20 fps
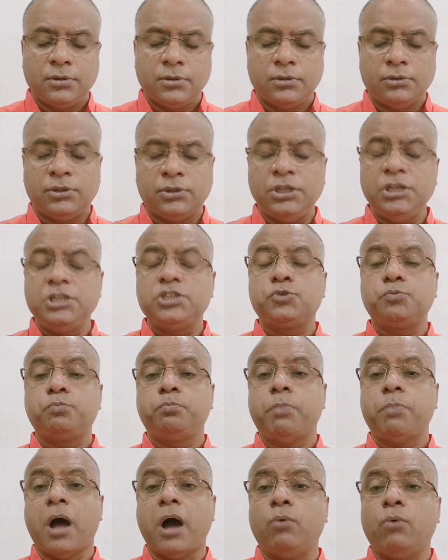this
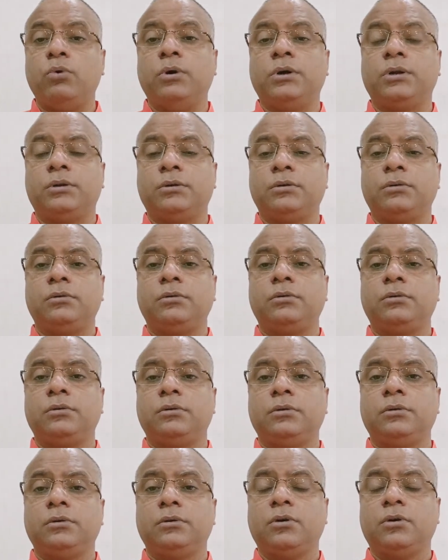power
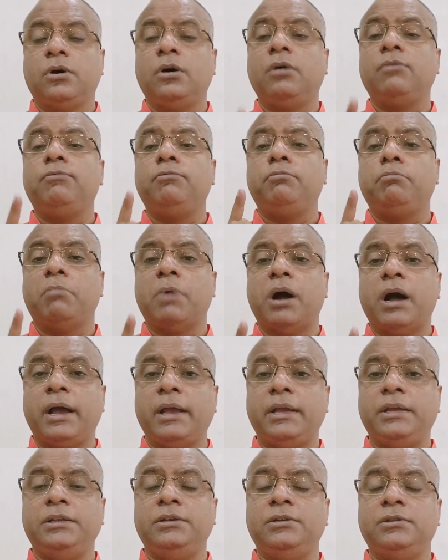of
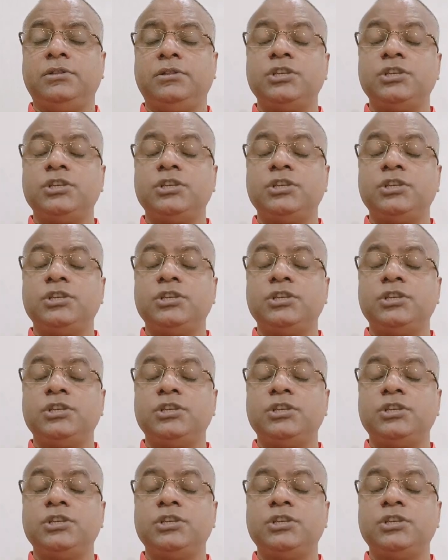mind,